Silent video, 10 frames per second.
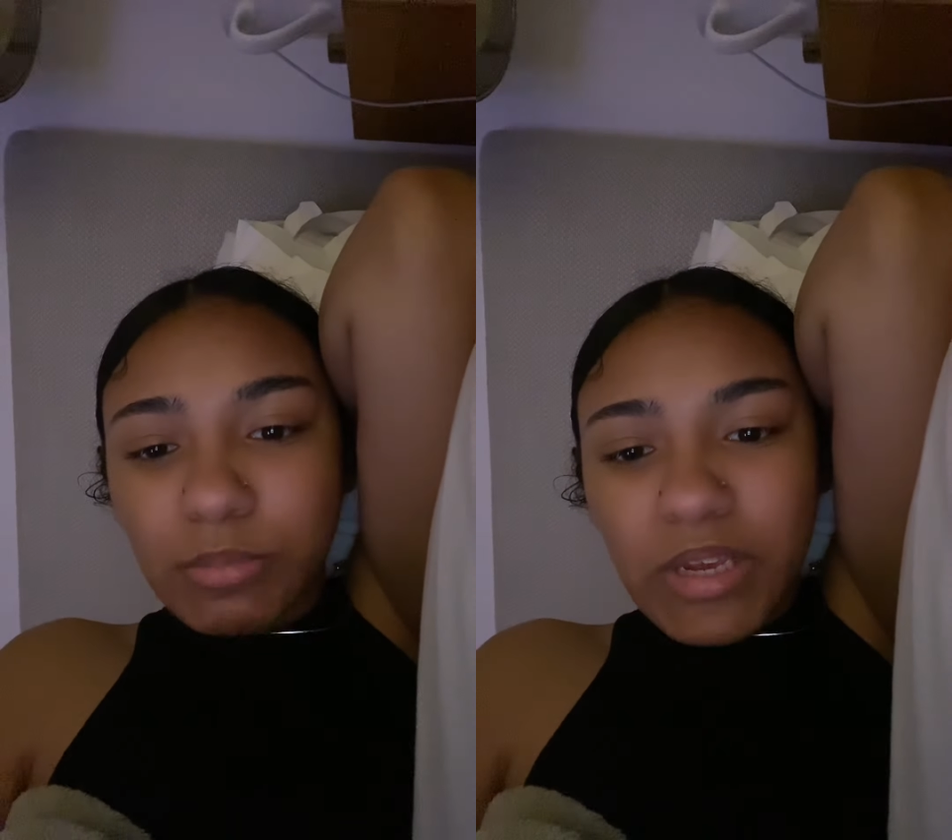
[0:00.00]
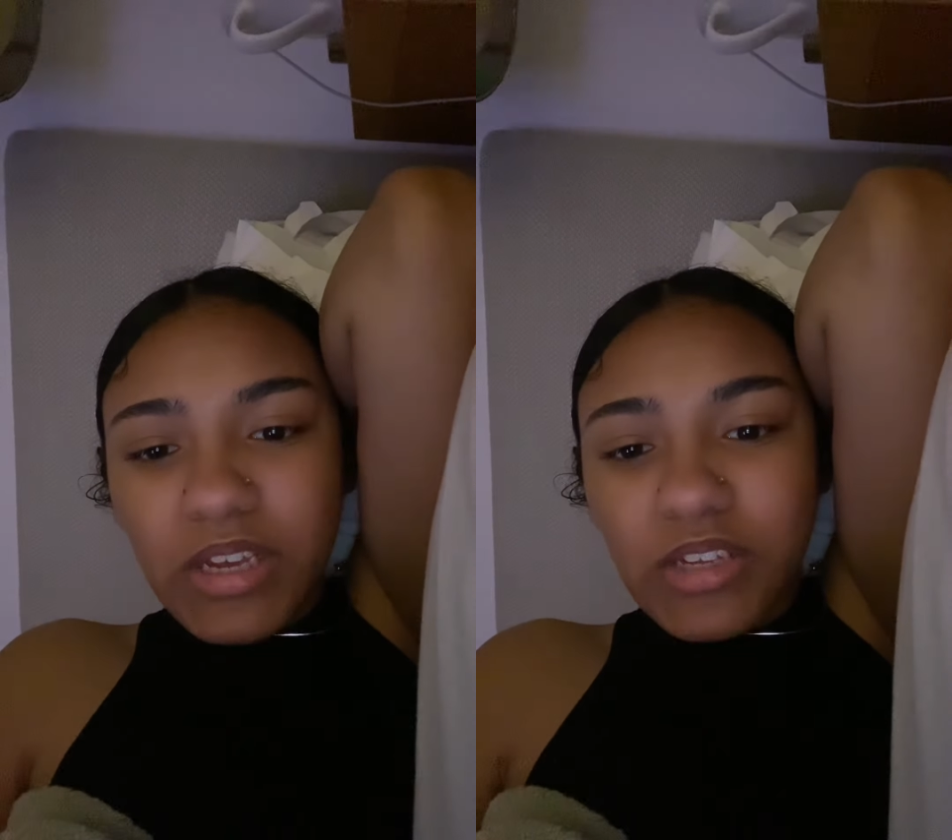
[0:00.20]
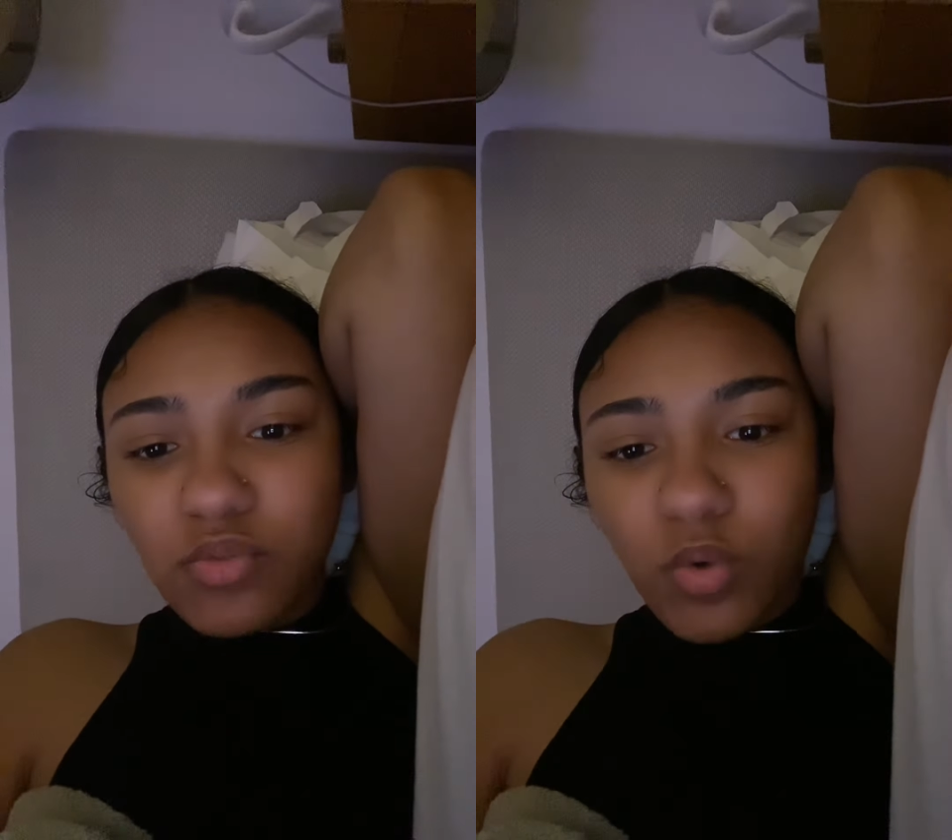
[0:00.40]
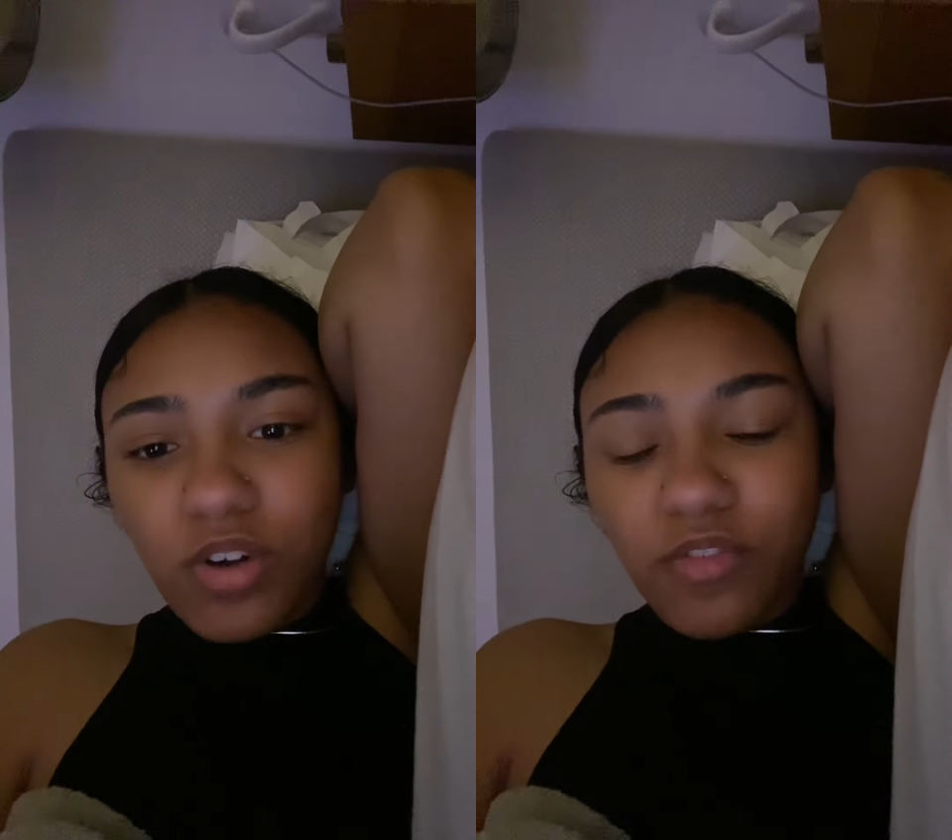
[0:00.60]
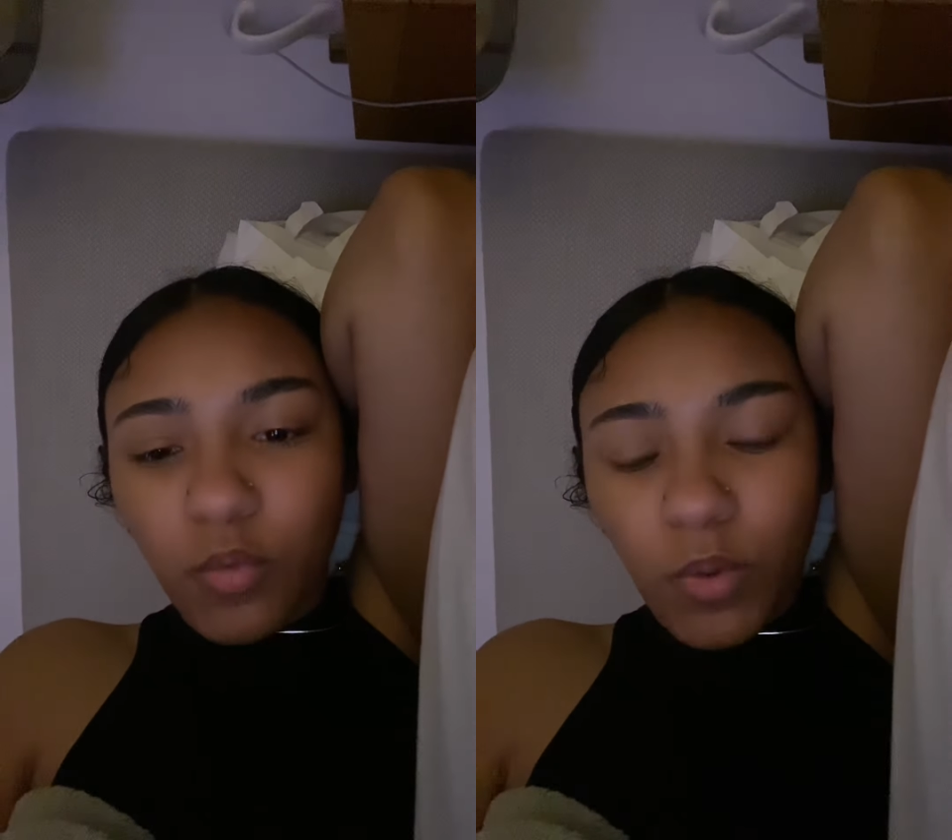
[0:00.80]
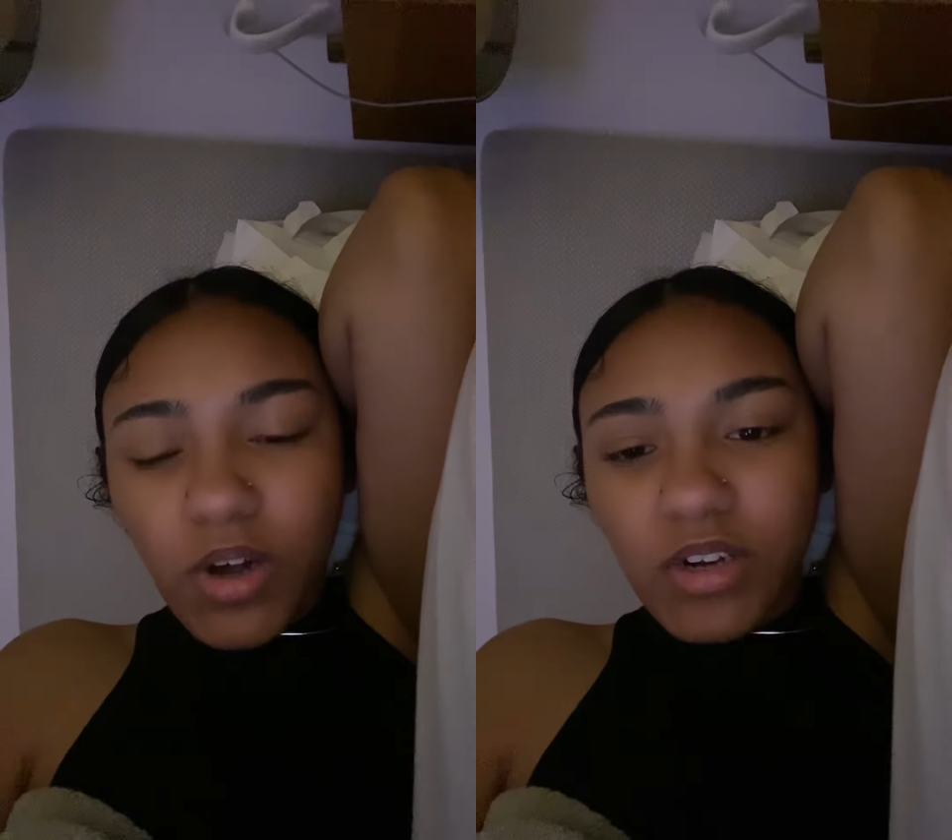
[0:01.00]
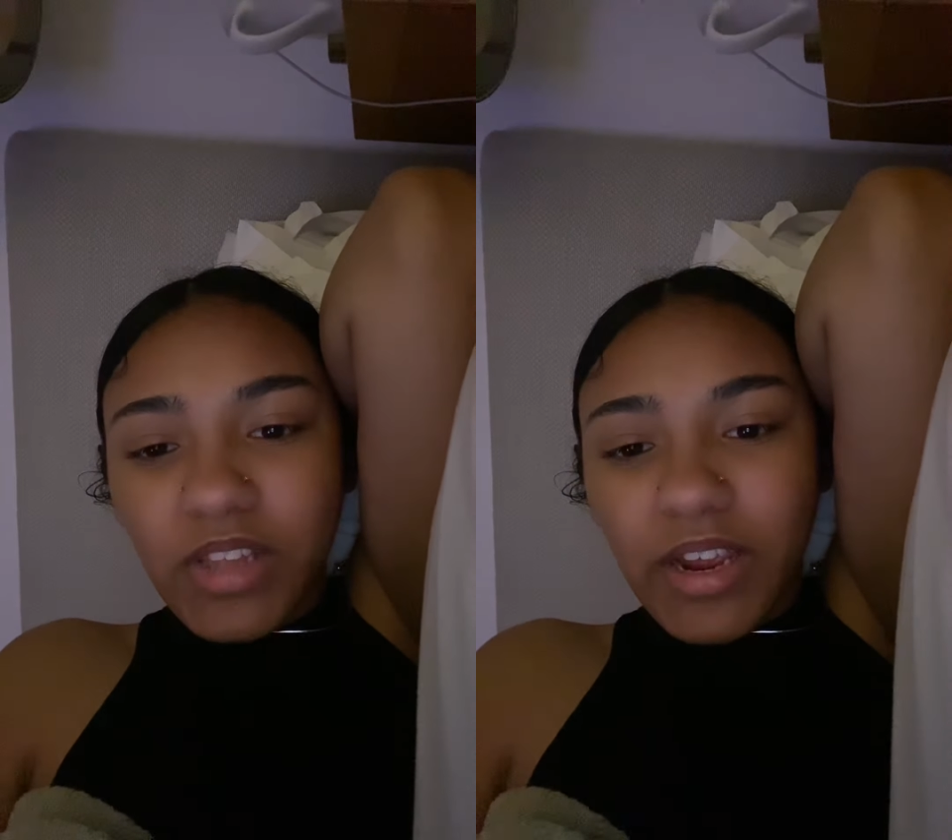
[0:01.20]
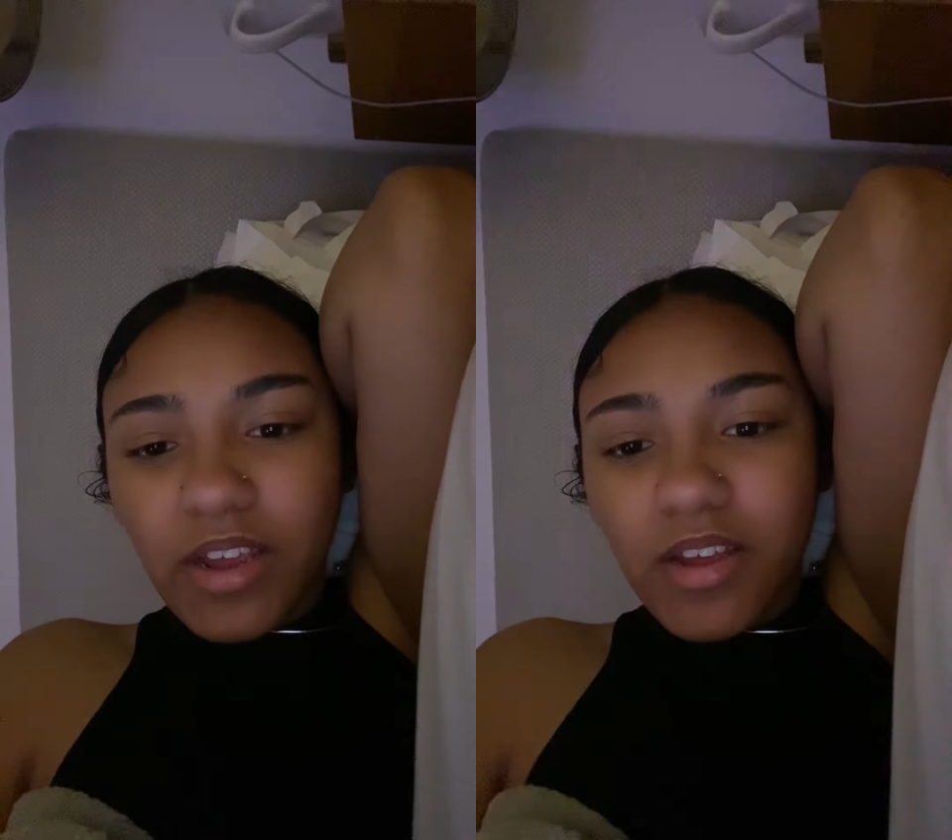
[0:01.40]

means, word for word. Like,